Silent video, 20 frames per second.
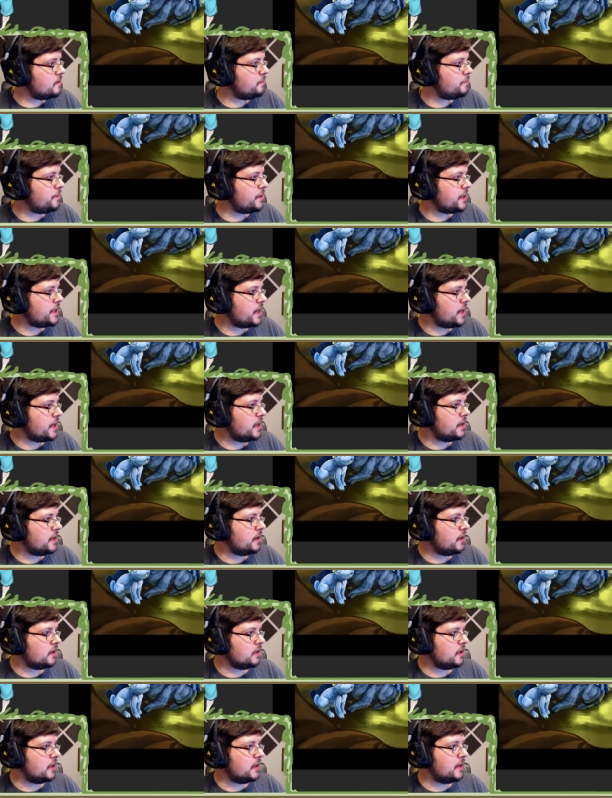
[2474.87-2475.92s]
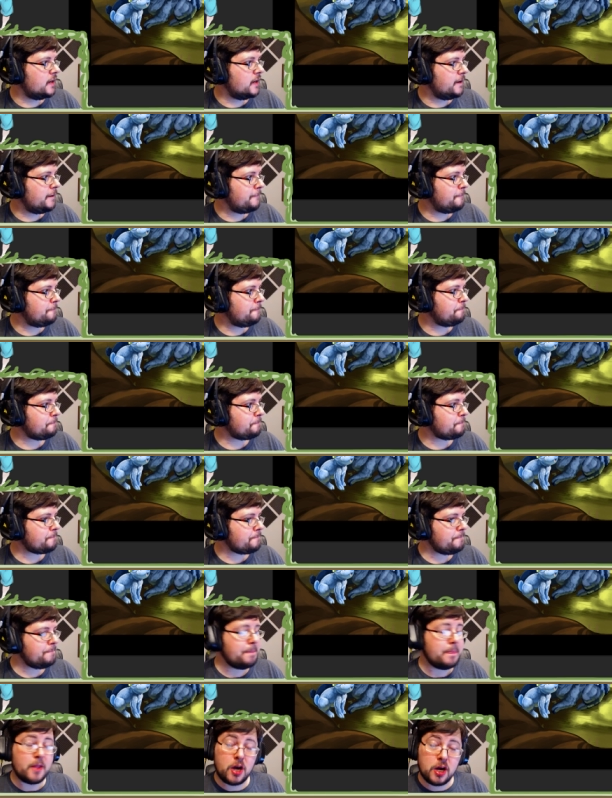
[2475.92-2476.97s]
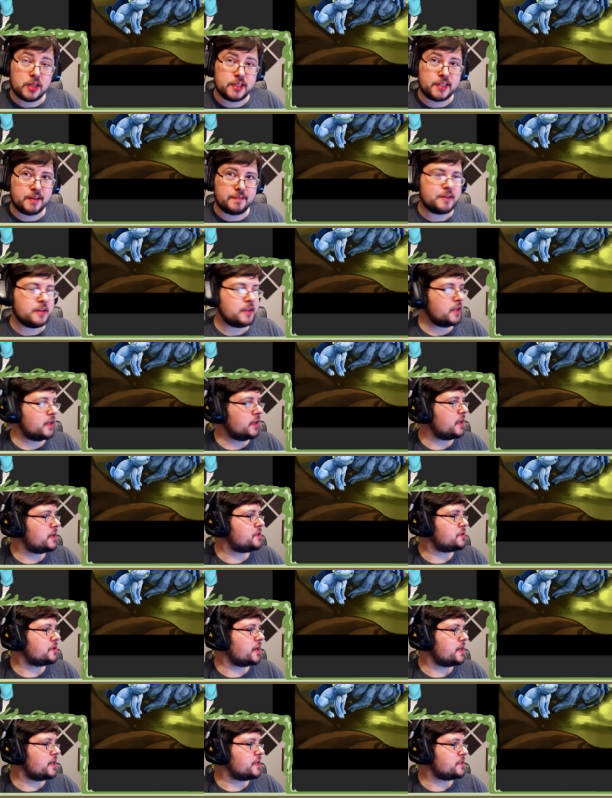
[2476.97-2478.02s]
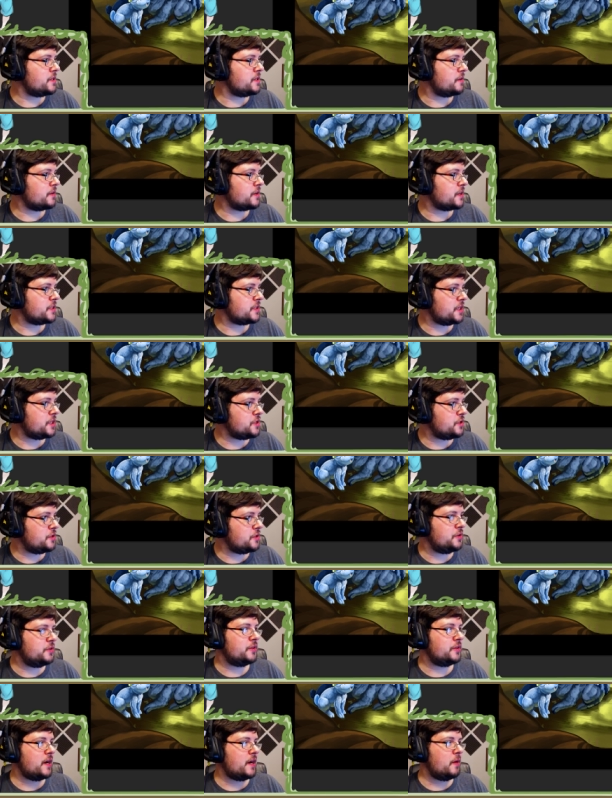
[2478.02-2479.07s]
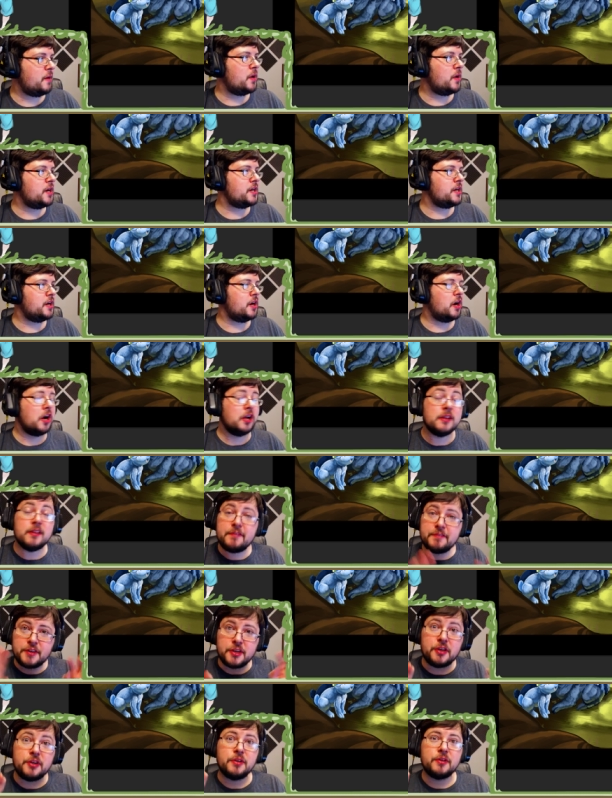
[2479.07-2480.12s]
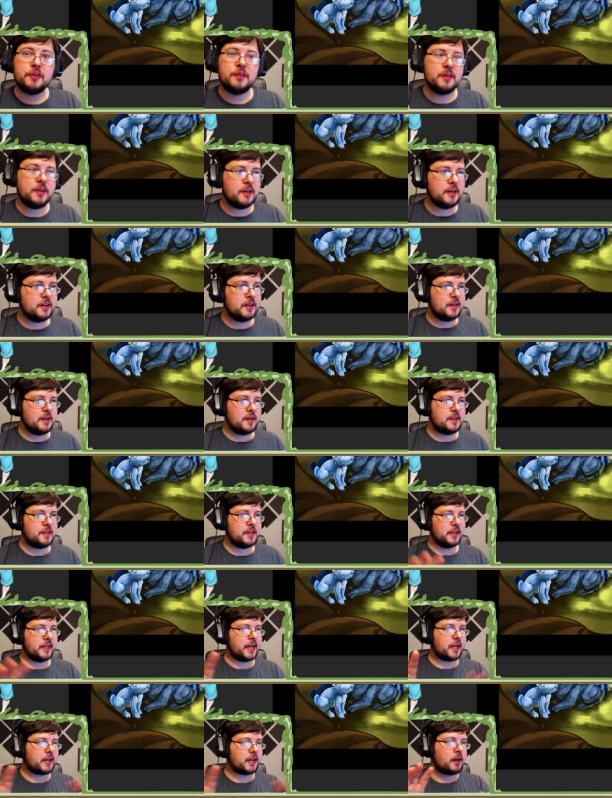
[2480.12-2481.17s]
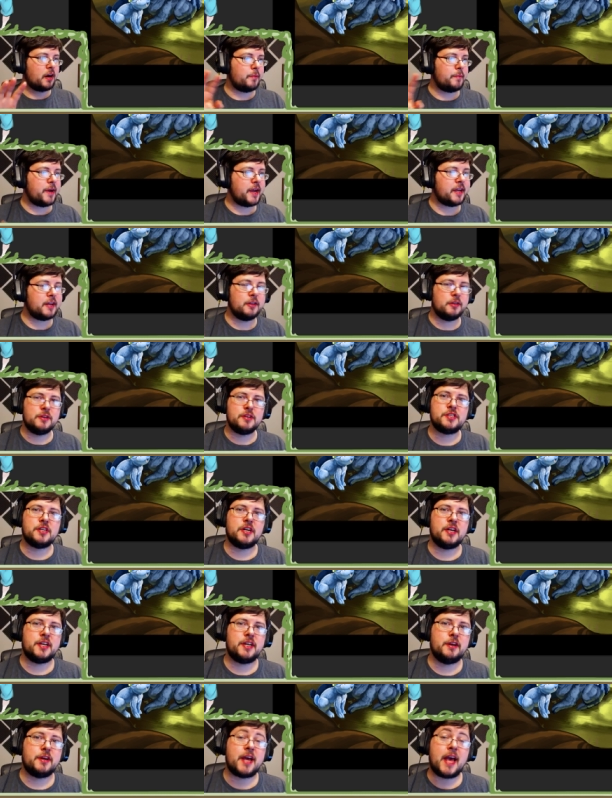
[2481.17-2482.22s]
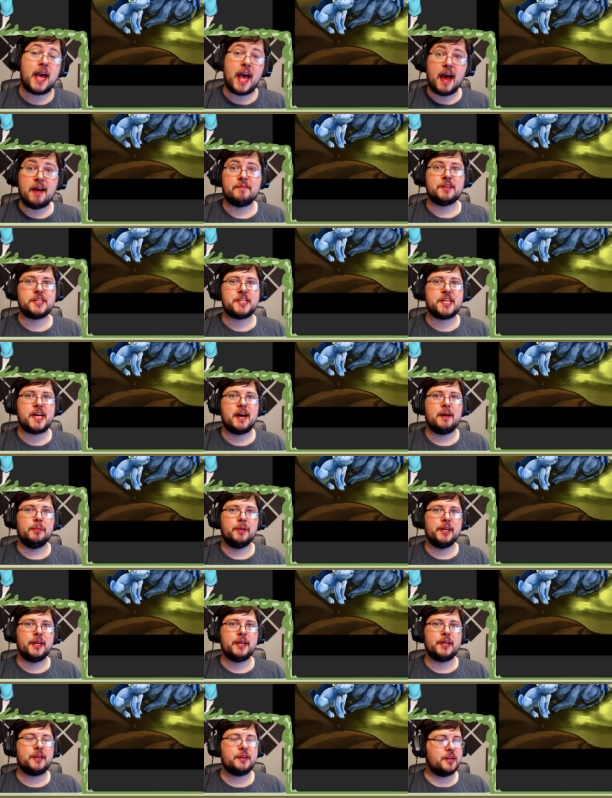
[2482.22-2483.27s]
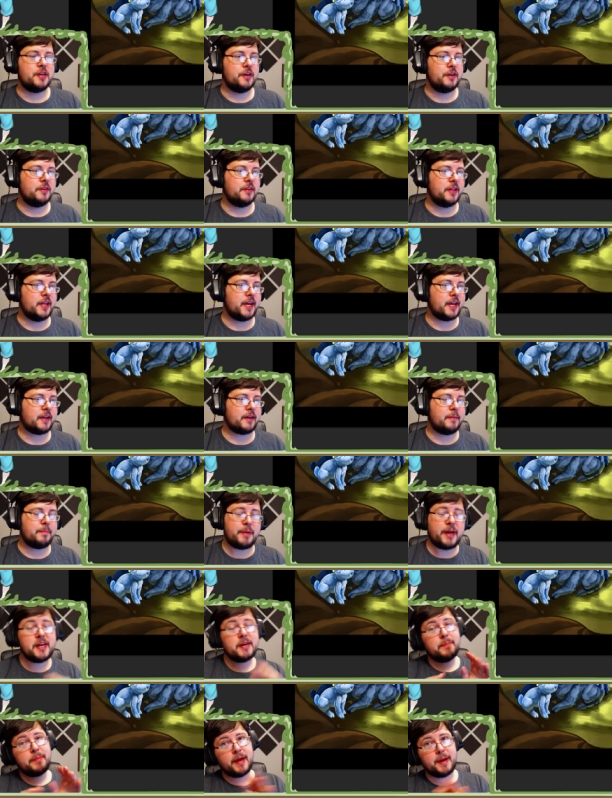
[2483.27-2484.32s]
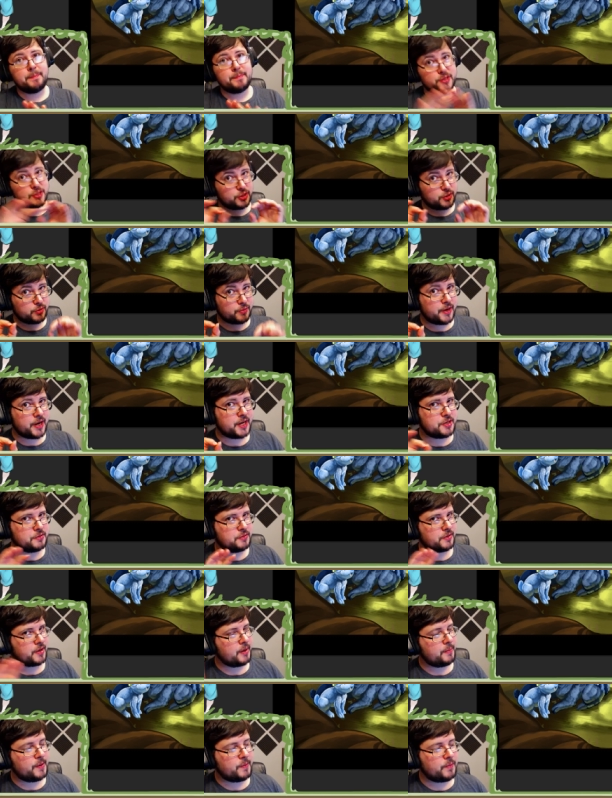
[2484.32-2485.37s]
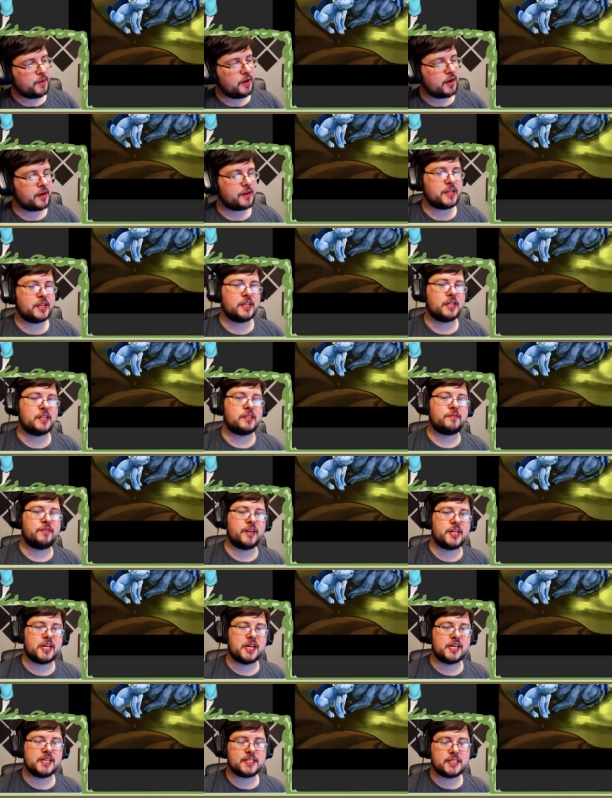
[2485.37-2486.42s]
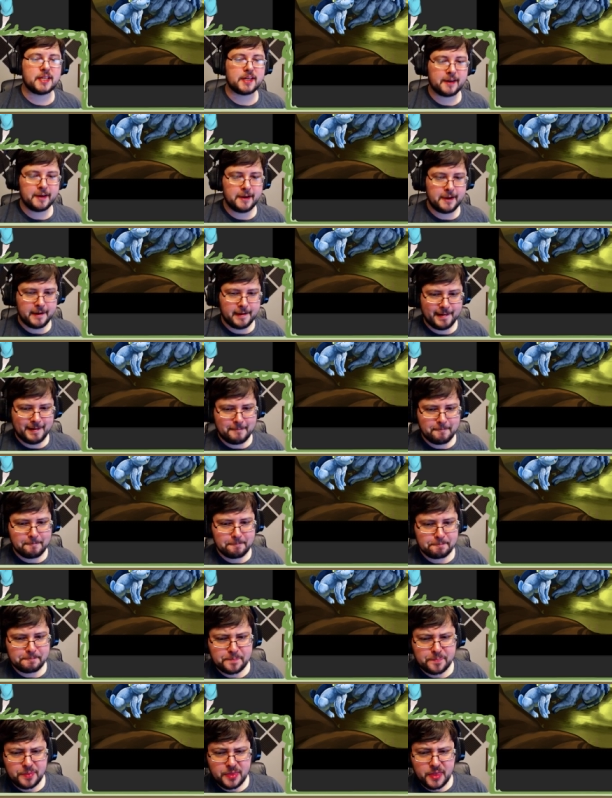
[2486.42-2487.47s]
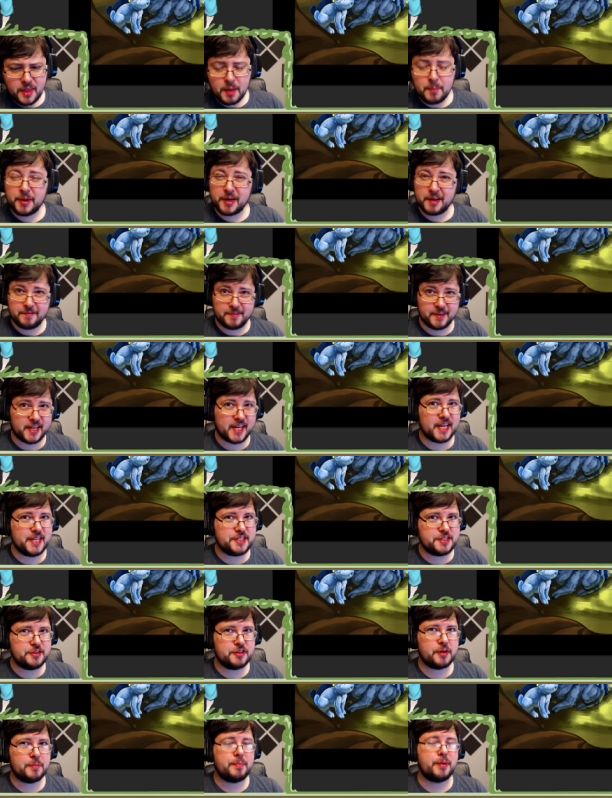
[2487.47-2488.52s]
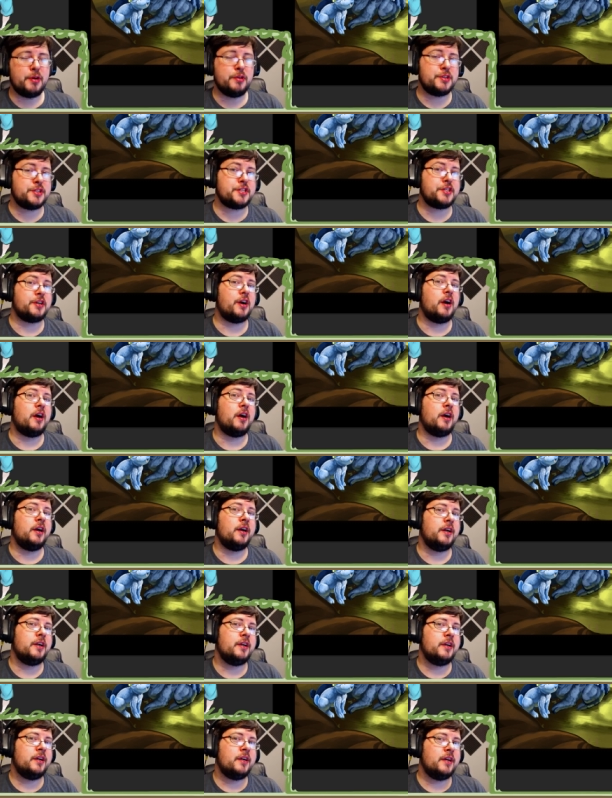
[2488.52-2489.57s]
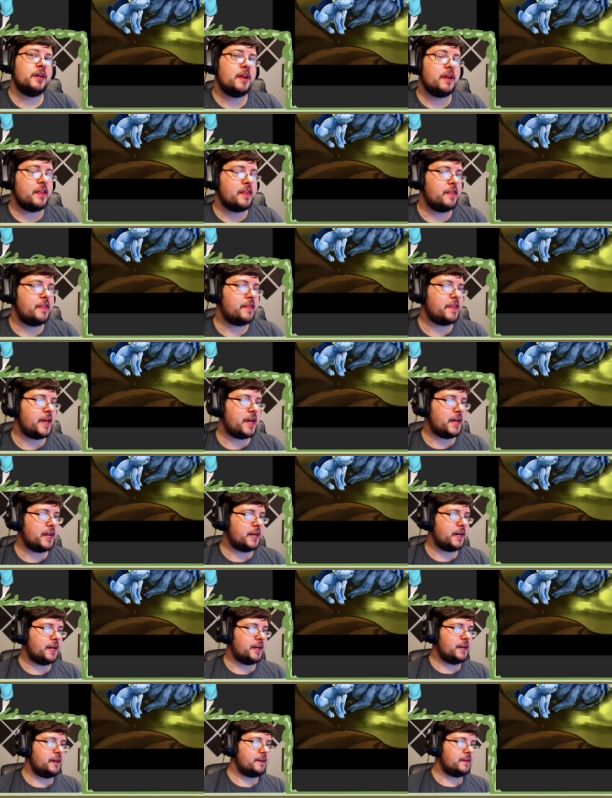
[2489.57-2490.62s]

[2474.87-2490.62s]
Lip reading: But yeah, I'll definitely let you guys know, because I want all of you that like are regulars on here to have a tablet, you know. Like pen and paper is great, don't get me wrong, I think that's fantastic, but if it gets you to post your art, then